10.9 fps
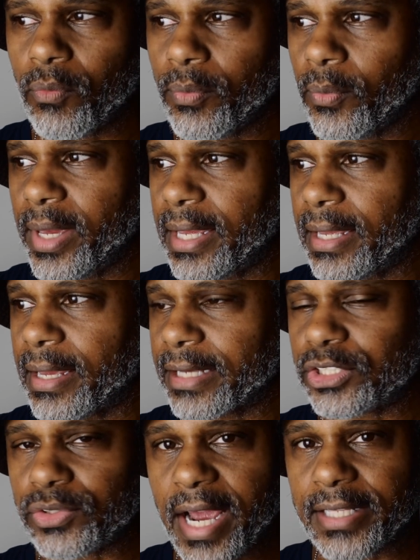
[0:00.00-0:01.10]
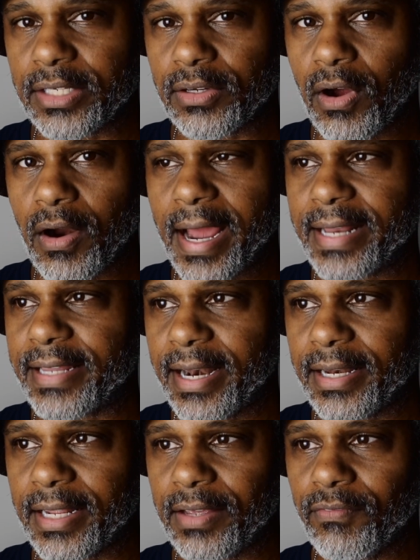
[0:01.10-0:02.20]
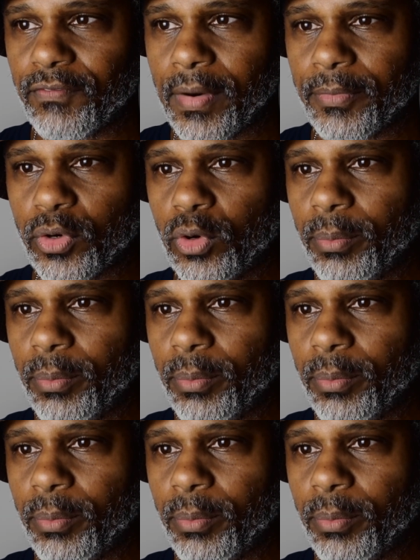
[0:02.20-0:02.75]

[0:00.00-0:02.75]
we extracted our identity from the group